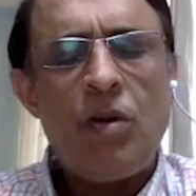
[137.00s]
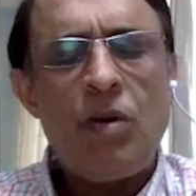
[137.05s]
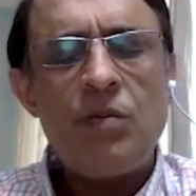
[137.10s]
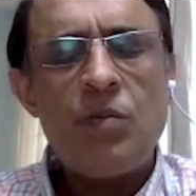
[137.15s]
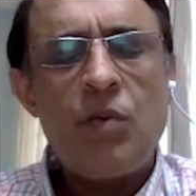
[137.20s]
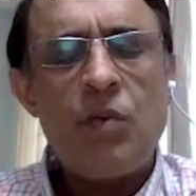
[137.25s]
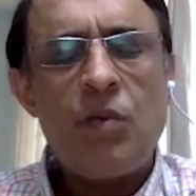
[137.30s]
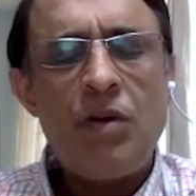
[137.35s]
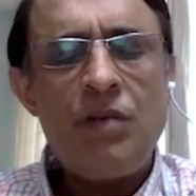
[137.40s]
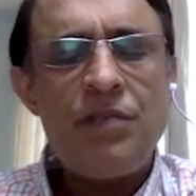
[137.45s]

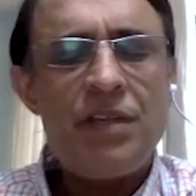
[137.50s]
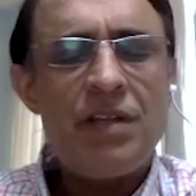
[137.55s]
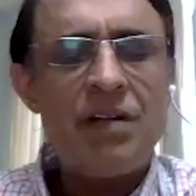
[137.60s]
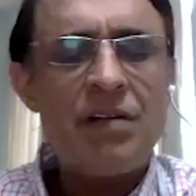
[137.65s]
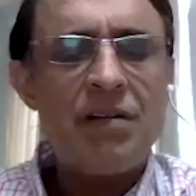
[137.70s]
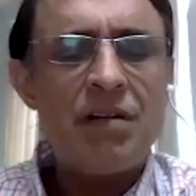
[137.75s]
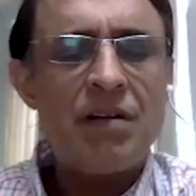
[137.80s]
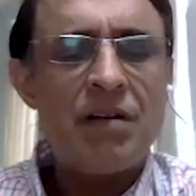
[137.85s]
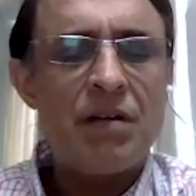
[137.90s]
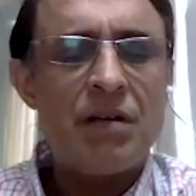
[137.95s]
What we
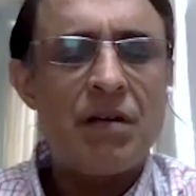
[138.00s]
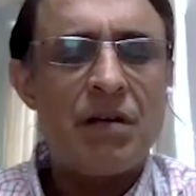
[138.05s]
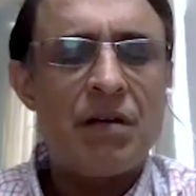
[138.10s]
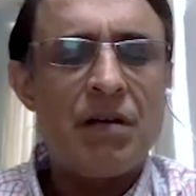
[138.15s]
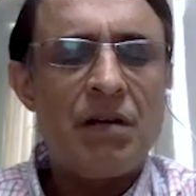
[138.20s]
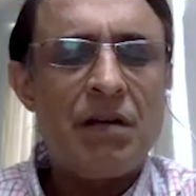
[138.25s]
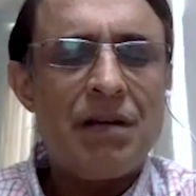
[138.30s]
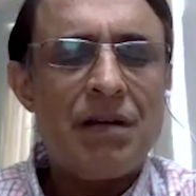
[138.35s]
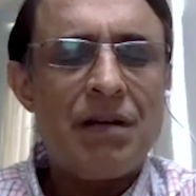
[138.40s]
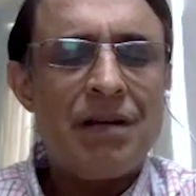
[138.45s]
are
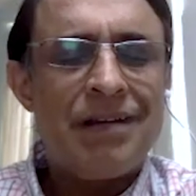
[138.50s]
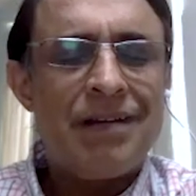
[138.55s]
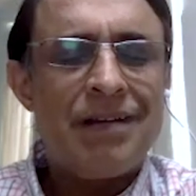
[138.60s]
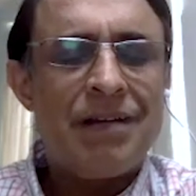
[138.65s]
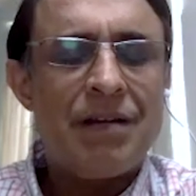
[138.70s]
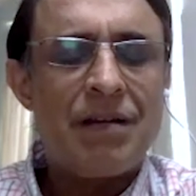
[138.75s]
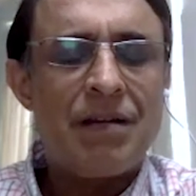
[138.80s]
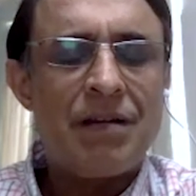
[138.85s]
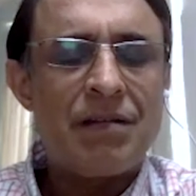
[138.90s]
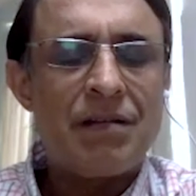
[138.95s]

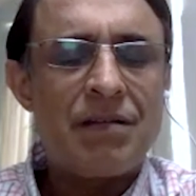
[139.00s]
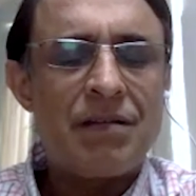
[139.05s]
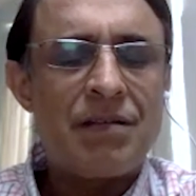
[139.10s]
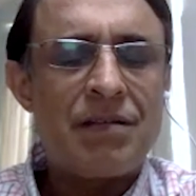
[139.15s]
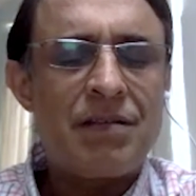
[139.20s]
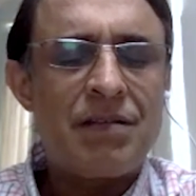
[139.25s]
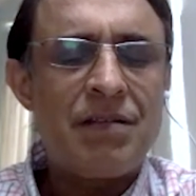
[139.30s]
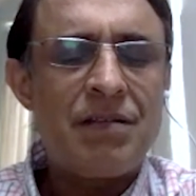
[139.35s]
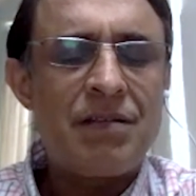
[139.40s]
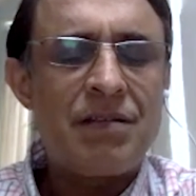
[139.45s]

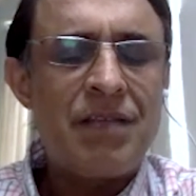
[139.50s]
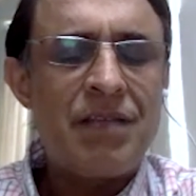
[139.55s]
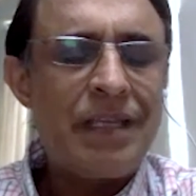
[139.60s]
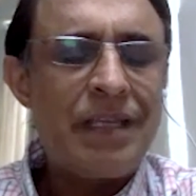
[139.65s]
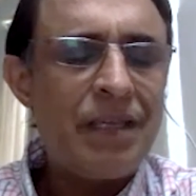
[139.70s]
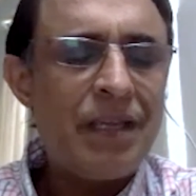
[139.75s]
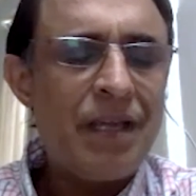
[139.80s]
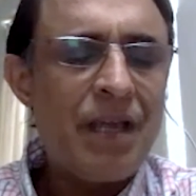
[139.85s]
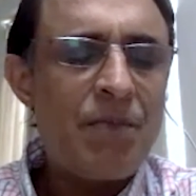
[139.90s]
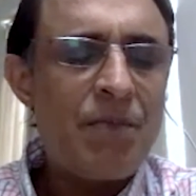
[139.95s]

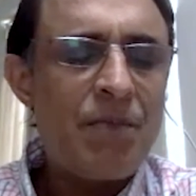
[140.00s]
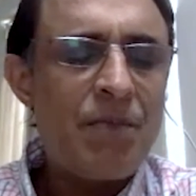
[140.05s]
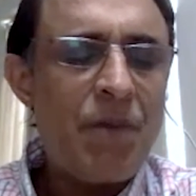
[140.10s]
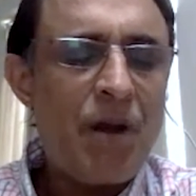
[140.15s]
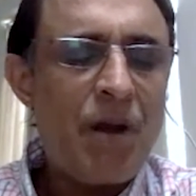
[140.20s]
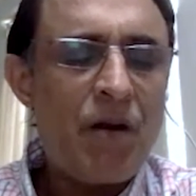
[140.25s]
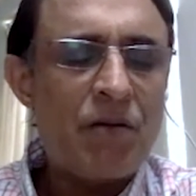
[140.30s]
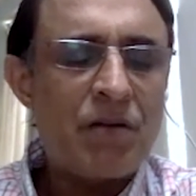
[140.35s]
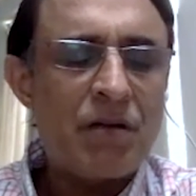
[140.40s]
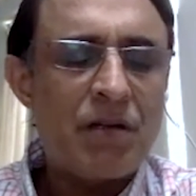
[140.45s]
thinking
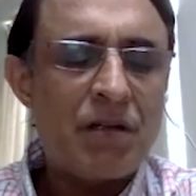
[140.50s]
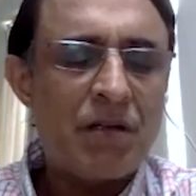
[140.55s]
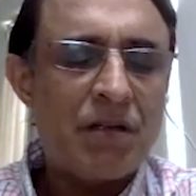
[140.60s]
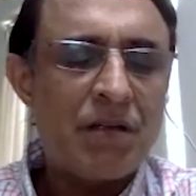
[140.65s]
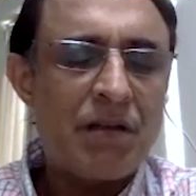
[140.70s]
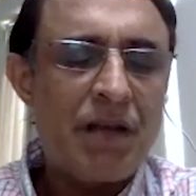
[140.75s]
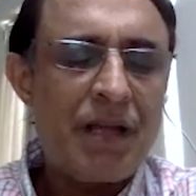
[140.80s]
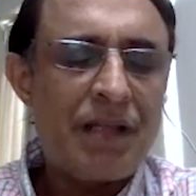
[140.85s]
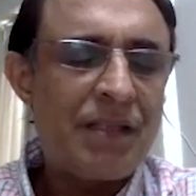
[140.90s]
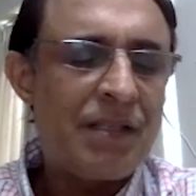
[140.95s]
about,
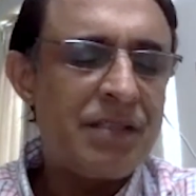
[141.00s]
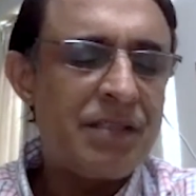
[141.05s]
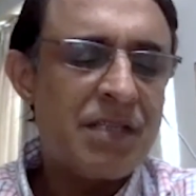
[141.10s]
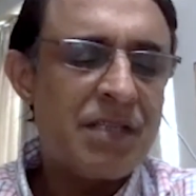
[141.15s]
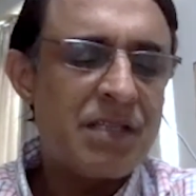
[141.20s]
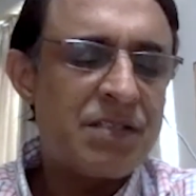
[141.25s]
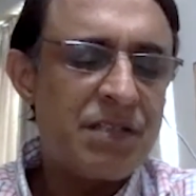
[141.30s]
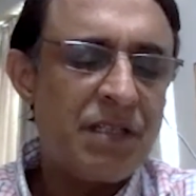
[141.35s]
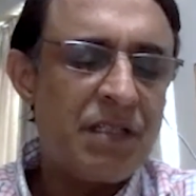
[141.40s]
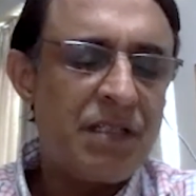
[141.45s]
and these are
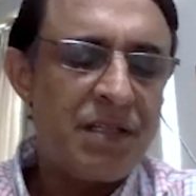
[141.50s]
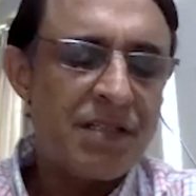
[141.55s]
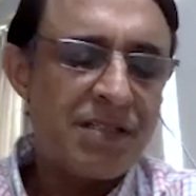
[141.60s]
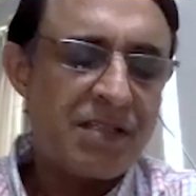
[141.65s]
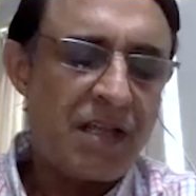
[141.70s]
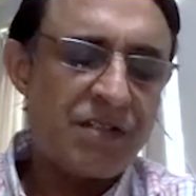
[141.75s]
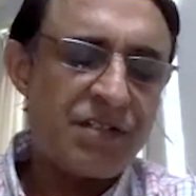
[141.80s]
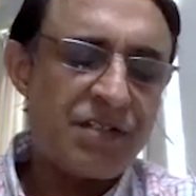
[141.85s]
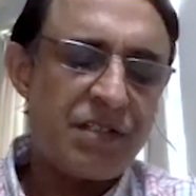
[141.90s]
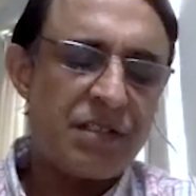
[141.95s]
still
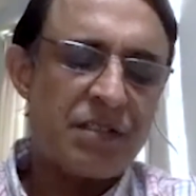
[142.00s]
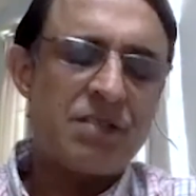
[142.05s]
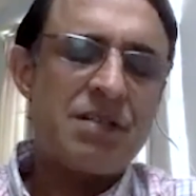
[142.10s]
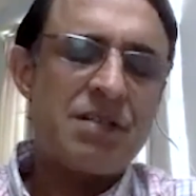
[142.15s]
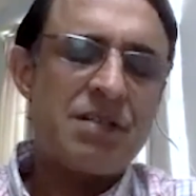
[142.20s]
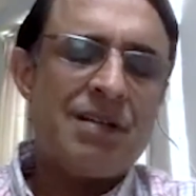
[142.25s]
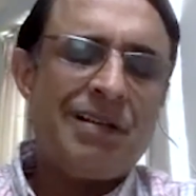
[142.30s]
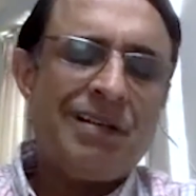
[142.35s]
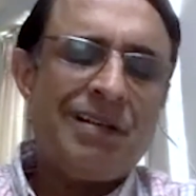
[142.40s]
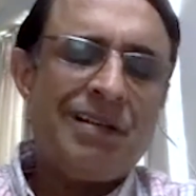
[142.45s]
discussions,
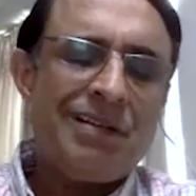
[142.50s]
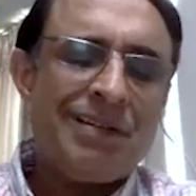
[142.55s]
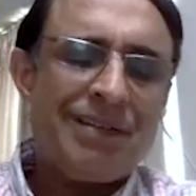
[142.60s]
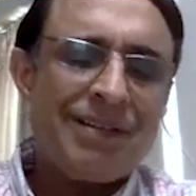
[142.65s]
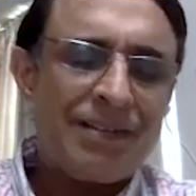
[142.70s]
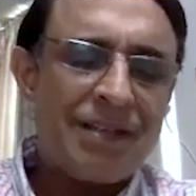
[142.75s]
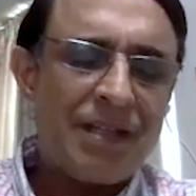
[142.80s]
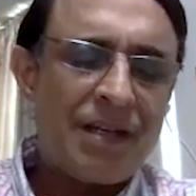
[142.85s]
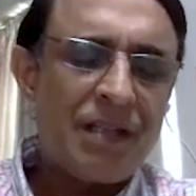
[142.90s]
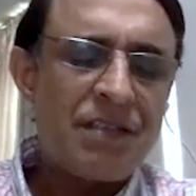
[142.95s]
there
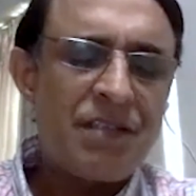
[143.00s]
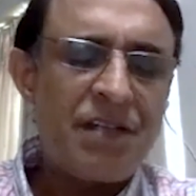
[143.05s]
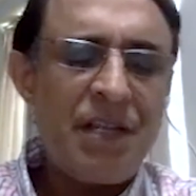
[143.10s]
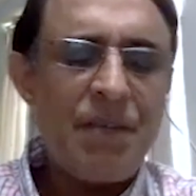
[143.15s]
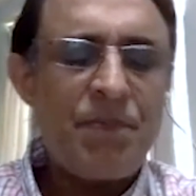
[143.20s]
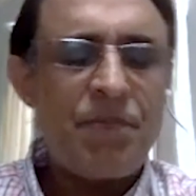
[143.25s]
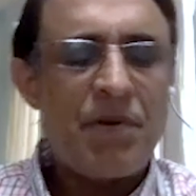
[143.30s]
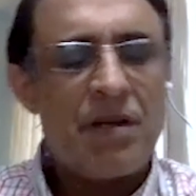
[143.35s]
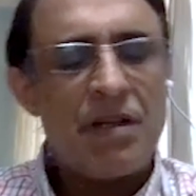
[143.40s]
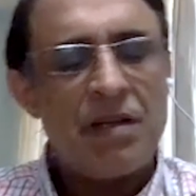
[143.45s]
are three
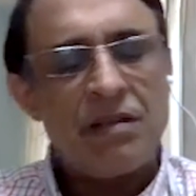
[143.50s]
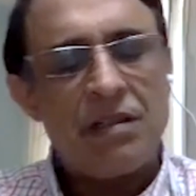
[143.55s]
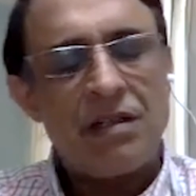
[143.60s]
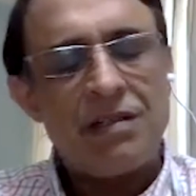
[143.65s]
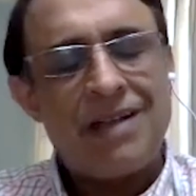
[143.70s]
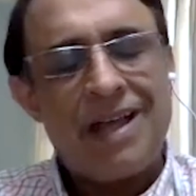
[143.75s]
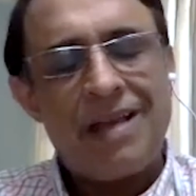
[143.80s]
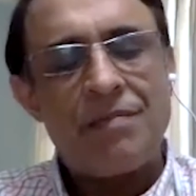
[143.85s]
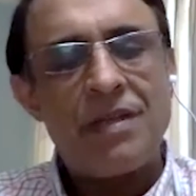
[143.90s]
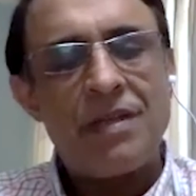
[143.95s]
particular
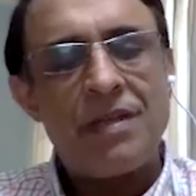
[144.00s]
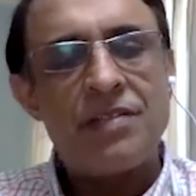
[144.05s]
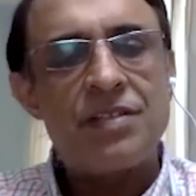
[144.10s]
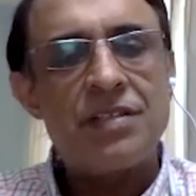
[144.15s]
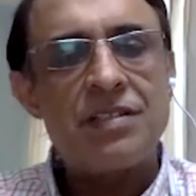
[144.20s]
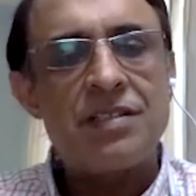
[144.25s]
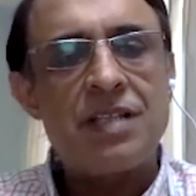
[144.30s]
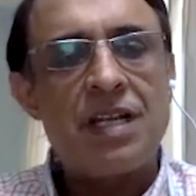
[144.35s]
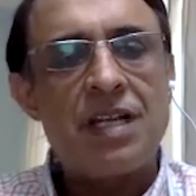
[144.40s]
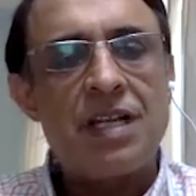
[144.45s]
dimensions
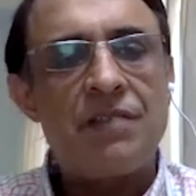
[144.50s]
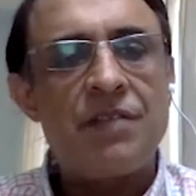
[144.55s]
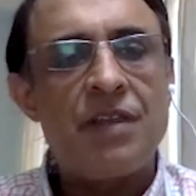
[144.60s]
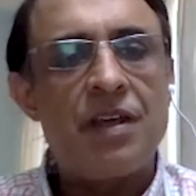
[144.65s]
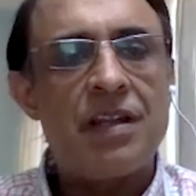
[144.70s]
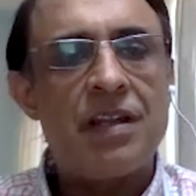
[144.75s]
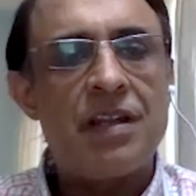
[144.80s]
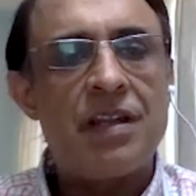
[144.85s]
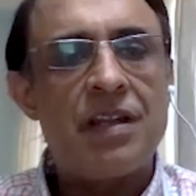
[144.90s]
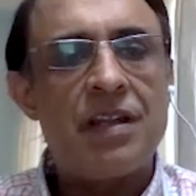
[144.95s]
that we are
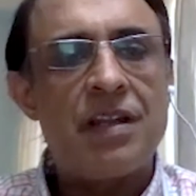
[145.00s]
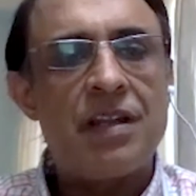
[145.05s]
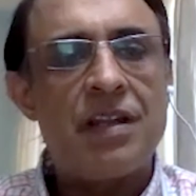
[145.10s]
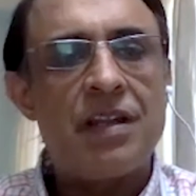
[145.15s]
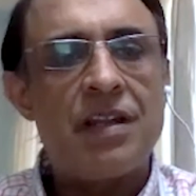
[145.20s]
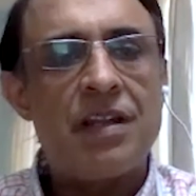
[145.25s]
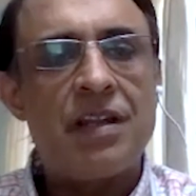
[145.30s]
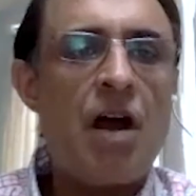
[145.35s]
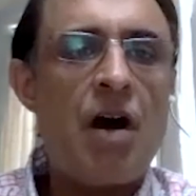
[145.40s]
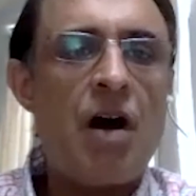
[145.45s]
exploring
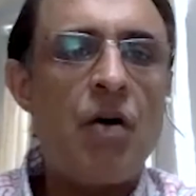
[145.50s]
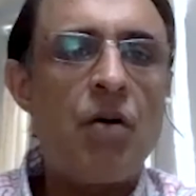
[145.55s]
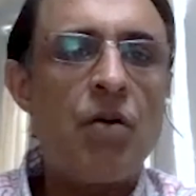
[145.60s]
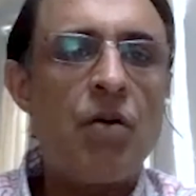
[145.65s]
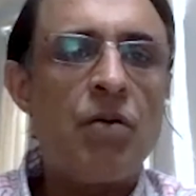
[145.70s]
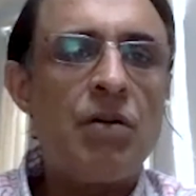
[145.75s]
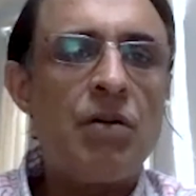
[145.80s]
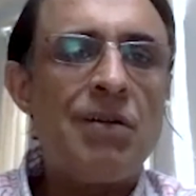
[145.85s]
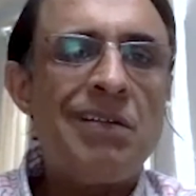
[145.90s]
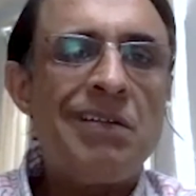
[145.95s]
to see
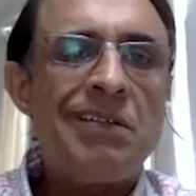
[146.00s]
how